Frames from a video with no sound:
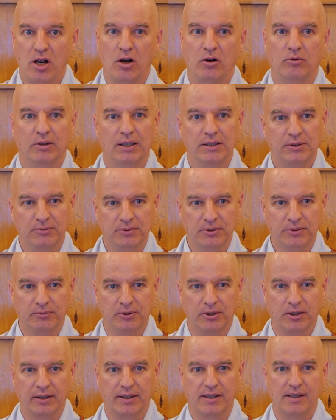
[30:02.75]
What would
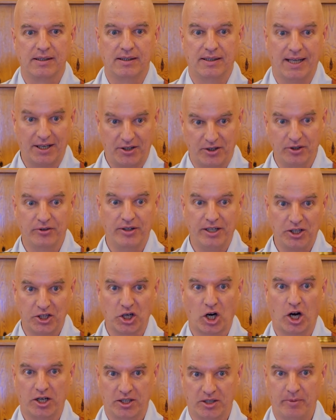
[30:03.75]
work is that you
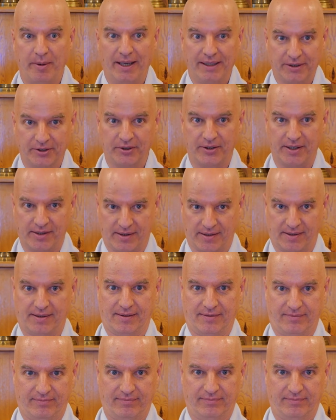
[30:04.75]
recharge the batteries